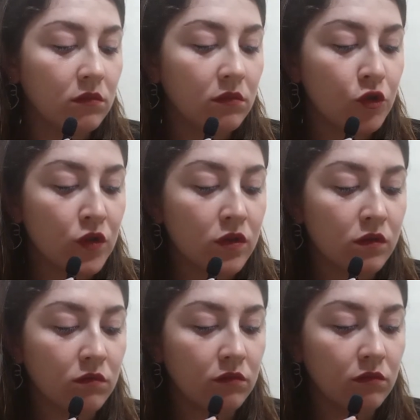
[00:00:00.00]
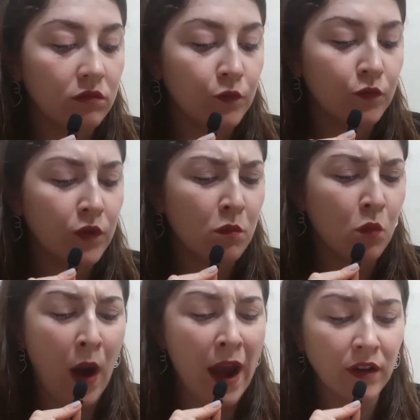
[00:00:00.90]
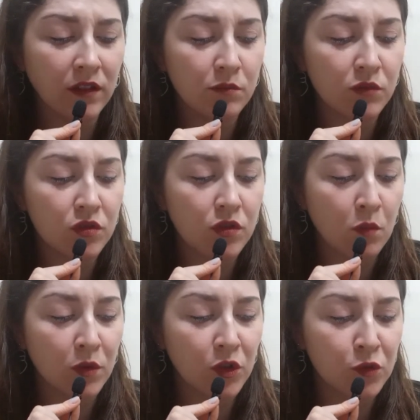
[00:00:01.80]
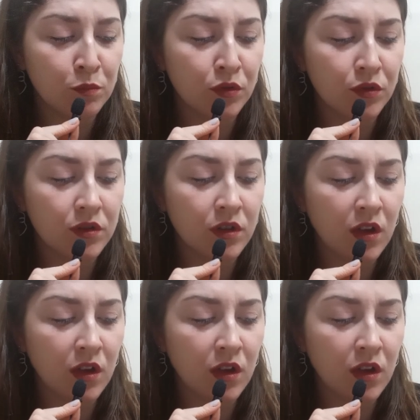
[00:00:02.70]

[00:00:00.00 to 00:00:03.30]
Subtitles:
just from wearing them so much, but